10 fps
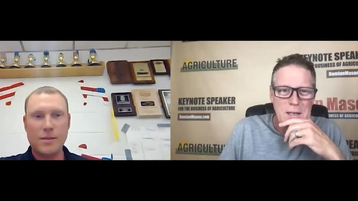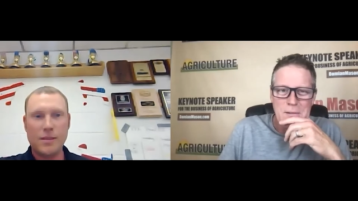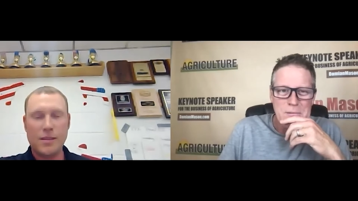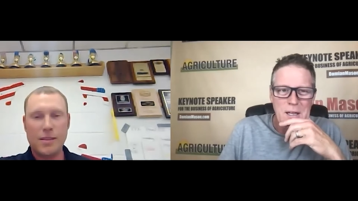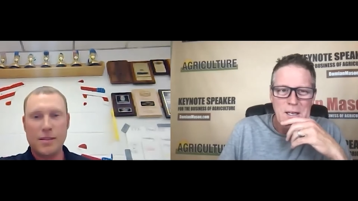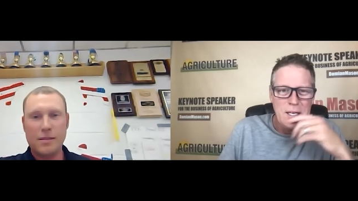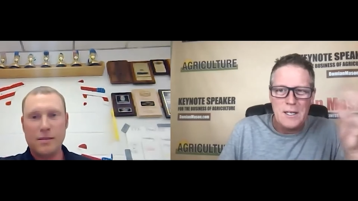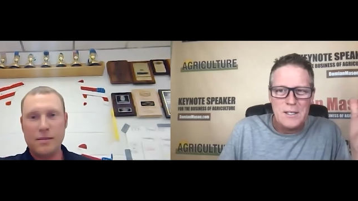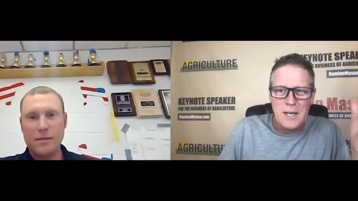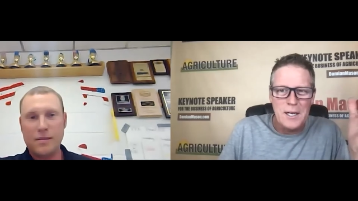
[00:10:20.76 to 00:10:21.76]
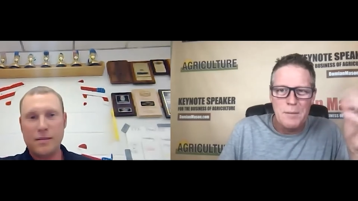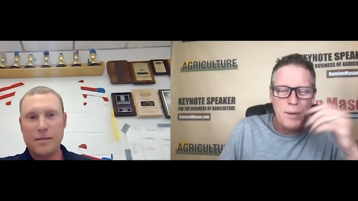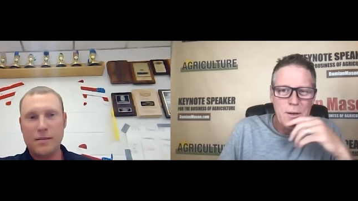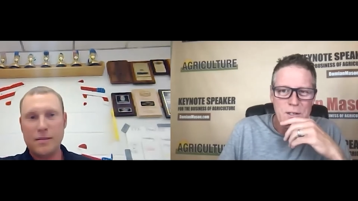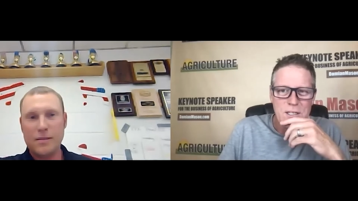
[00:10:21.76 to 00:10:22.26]
Speaker 1: they do they get excited
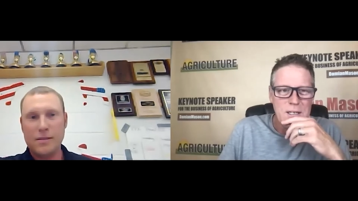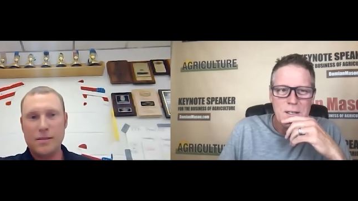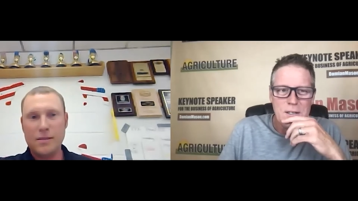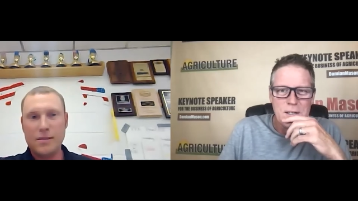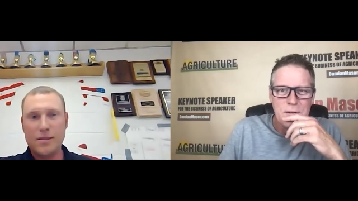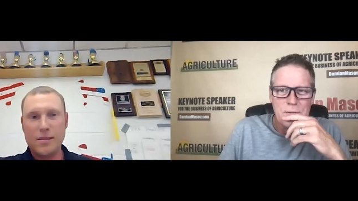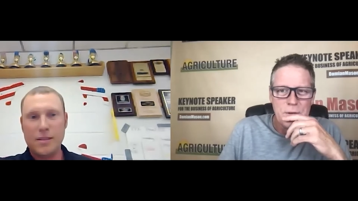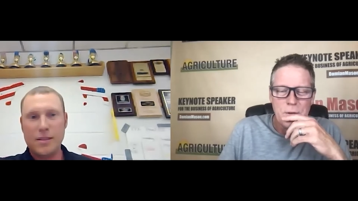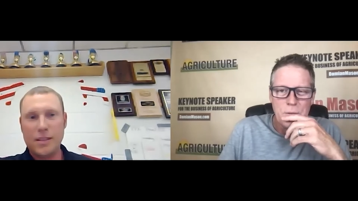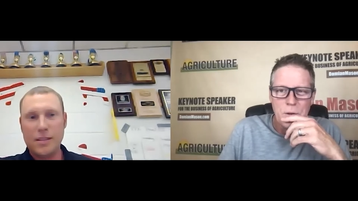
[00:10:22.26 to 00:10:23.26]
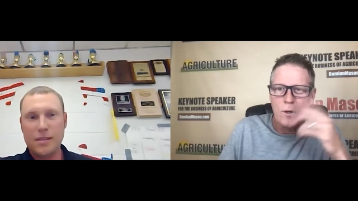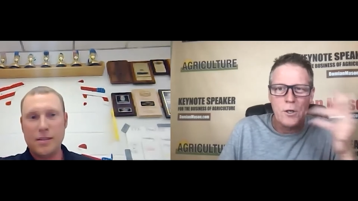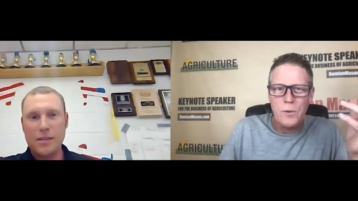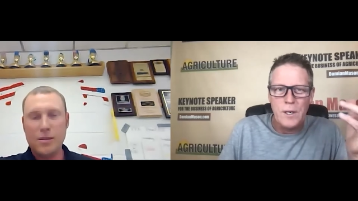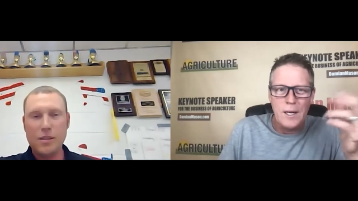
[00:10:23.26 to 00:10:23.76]
about seeing this stuff? You know,
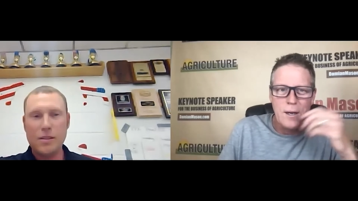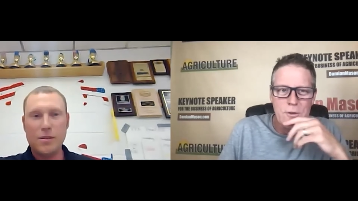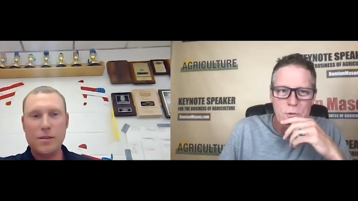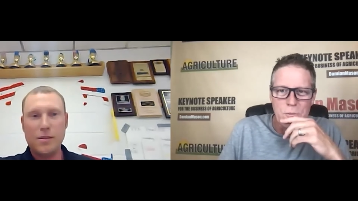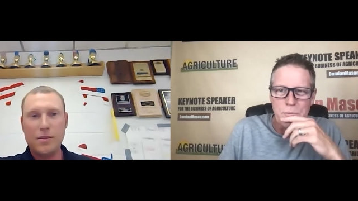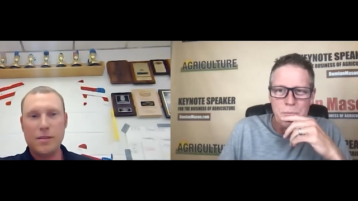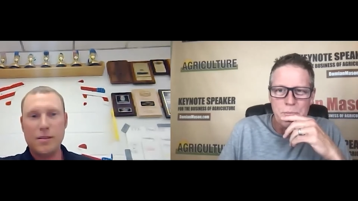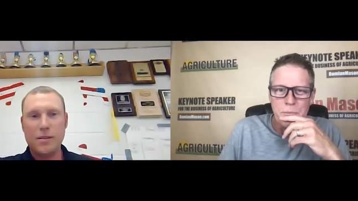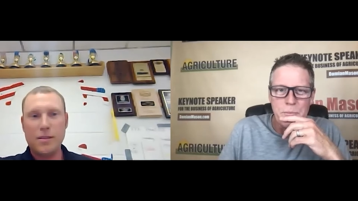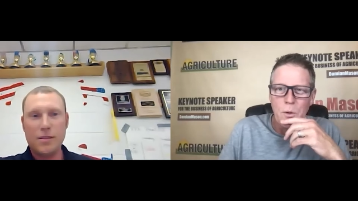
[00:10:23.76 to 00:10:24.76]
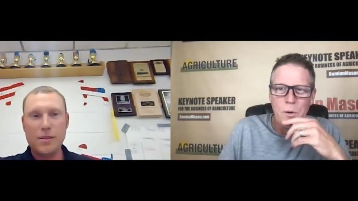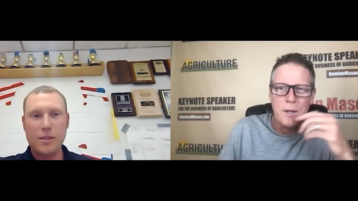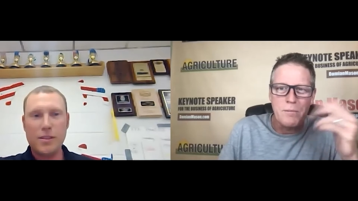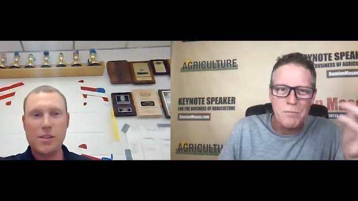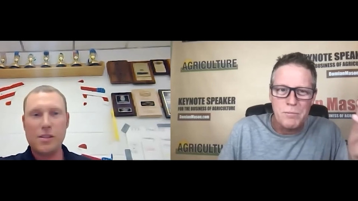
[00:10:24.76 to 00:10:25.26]
going to greenhouse or
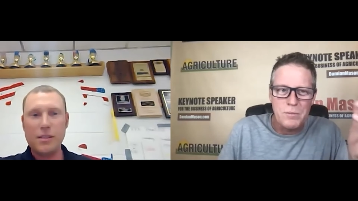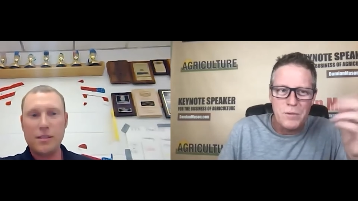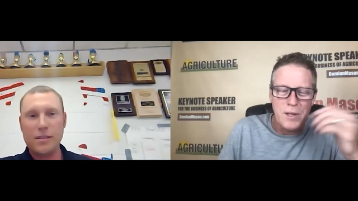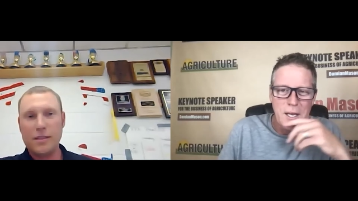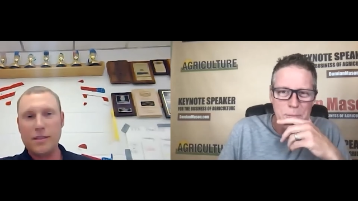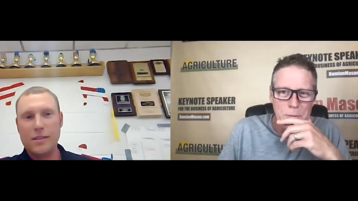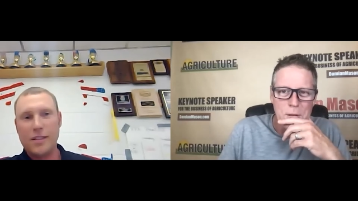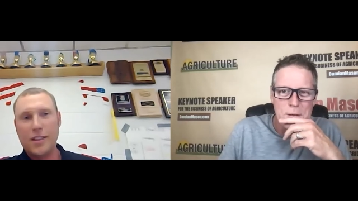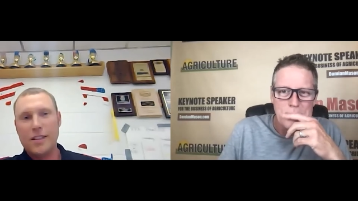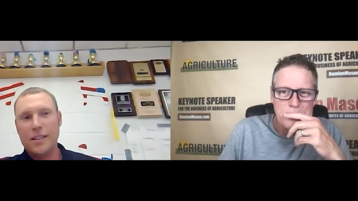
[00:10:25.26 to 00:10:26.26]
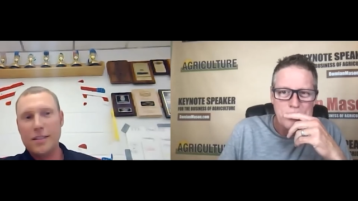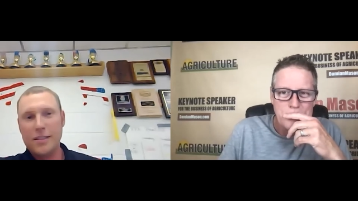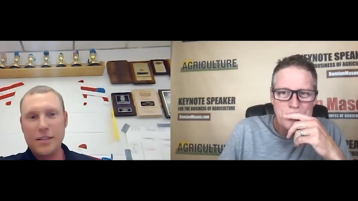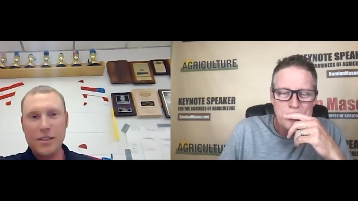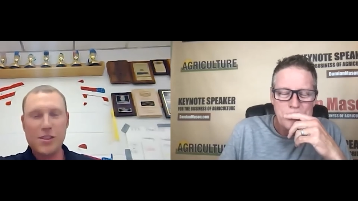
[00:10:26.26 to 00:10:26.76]
pulling like lamb or what?
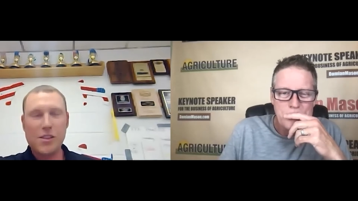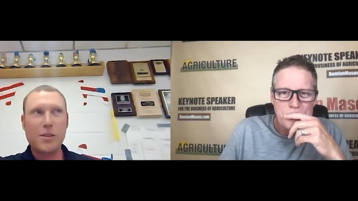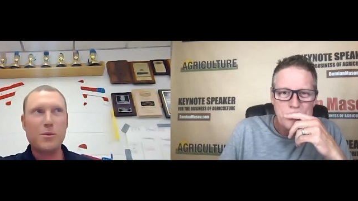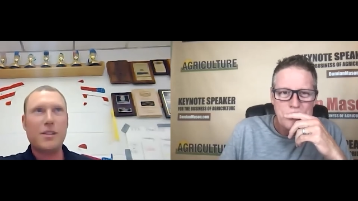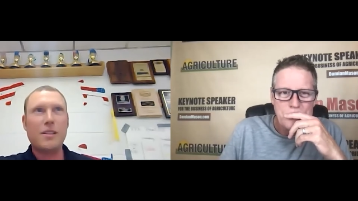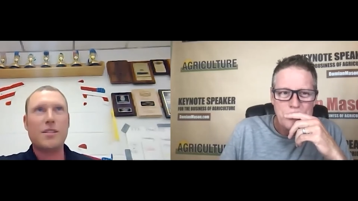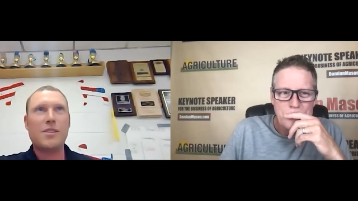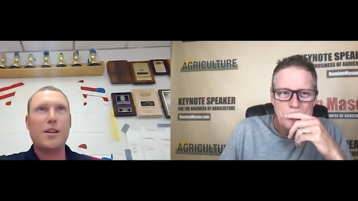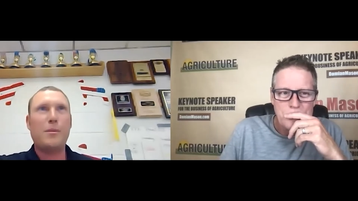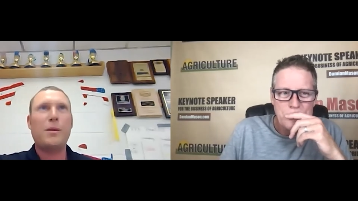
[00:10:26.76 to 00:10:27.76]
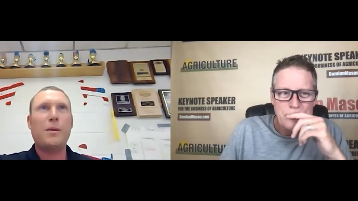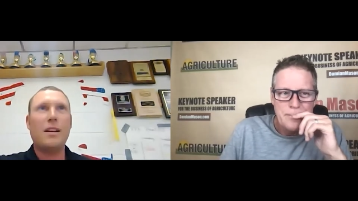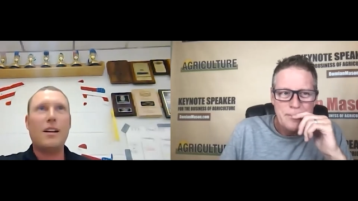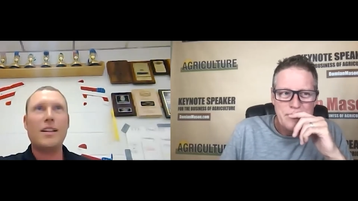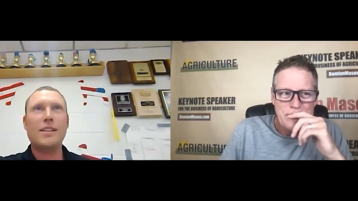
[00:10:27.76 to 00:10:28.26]
Speaker 2: let's start with this, Damian.
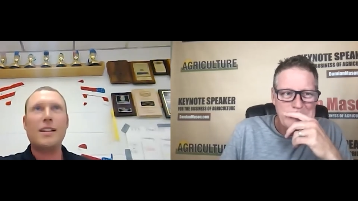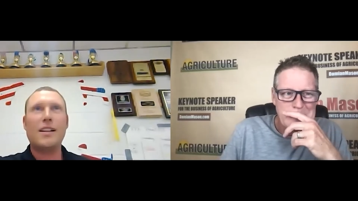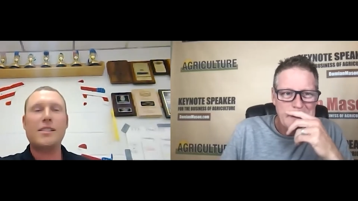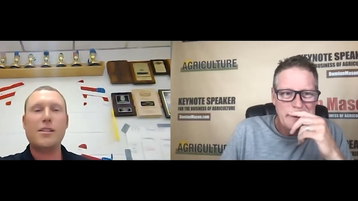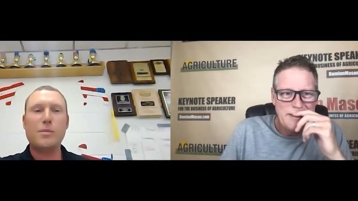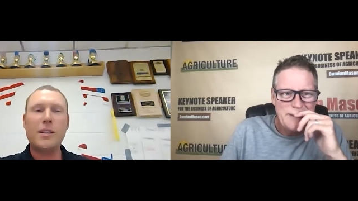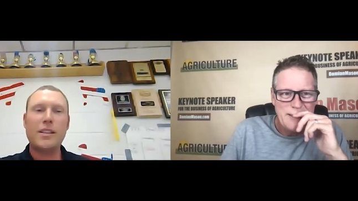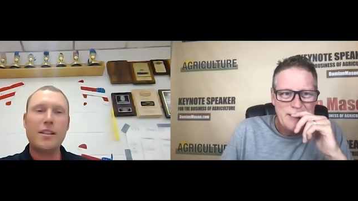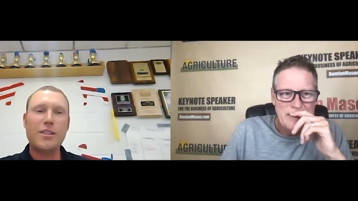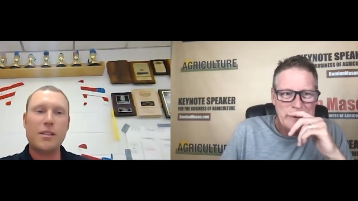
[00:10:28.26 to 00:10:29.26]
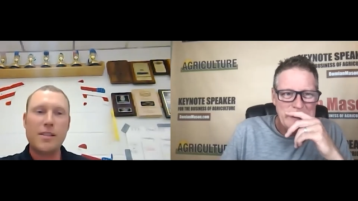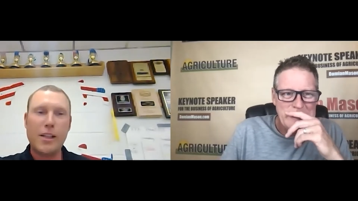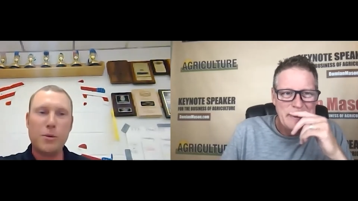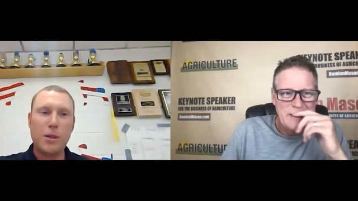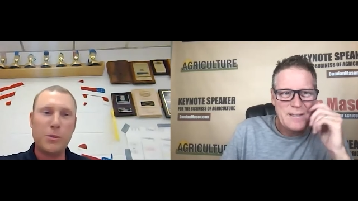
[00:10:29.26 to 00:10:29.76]
I, I tell my kids on
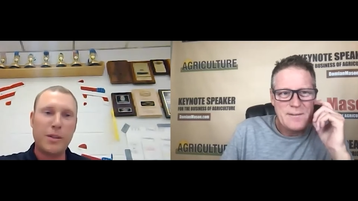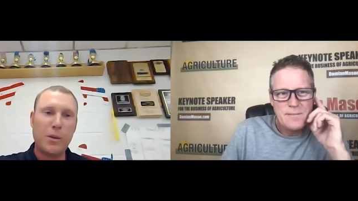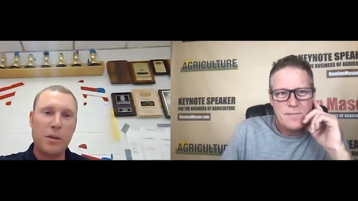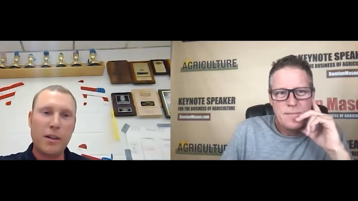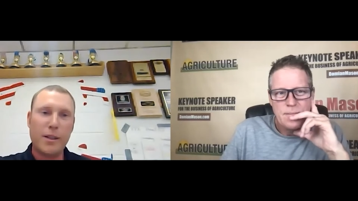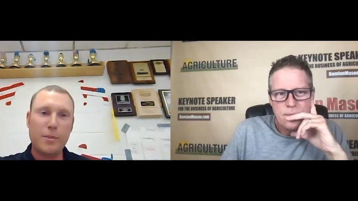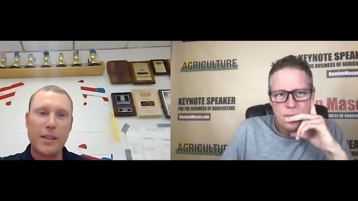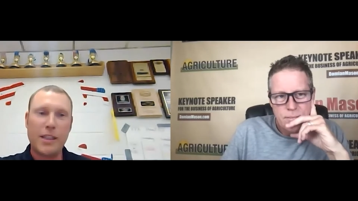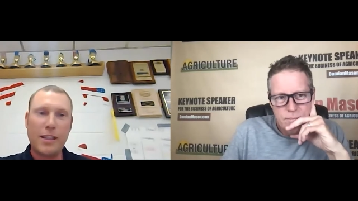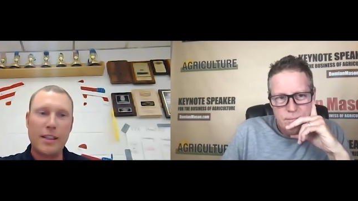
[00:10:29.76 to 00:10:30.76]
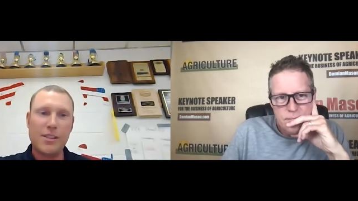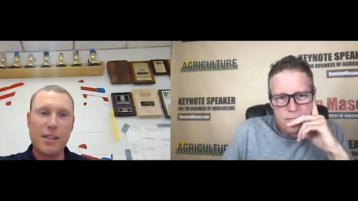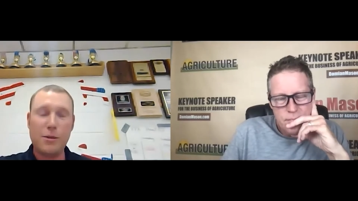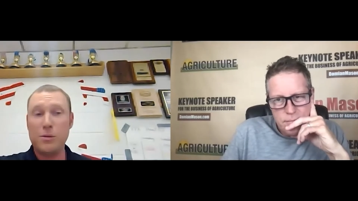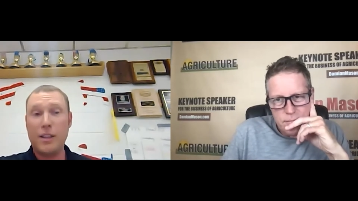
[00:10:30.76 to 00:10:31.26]
day one when they walk in my class,
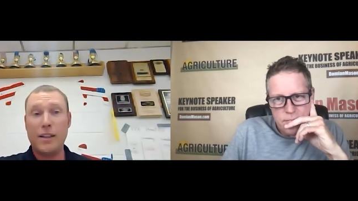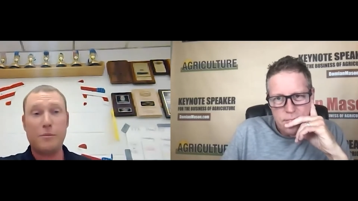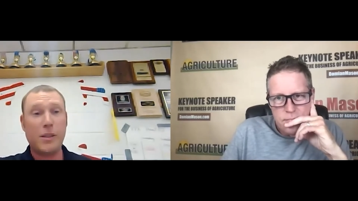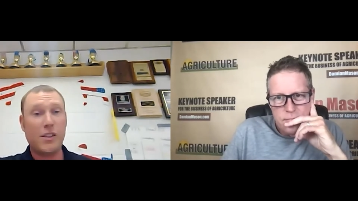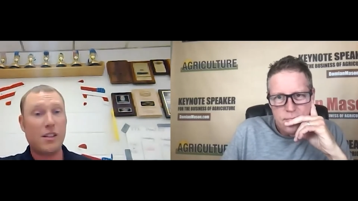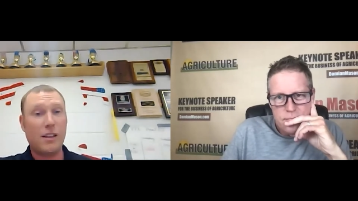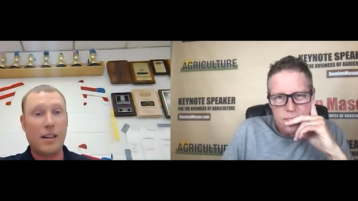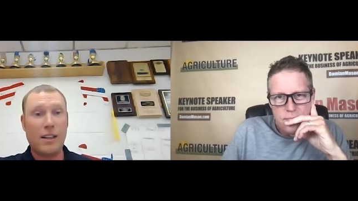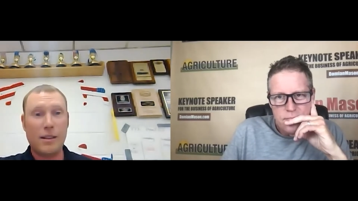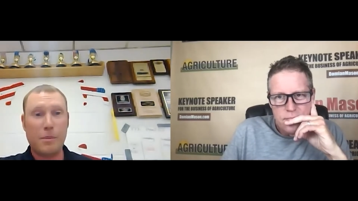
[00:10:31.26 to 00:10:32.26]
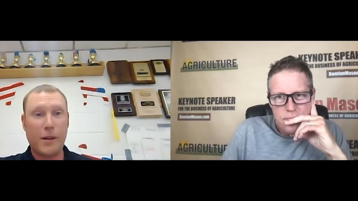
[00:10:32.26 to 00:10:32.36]
and I won't lie, I pissed a lot of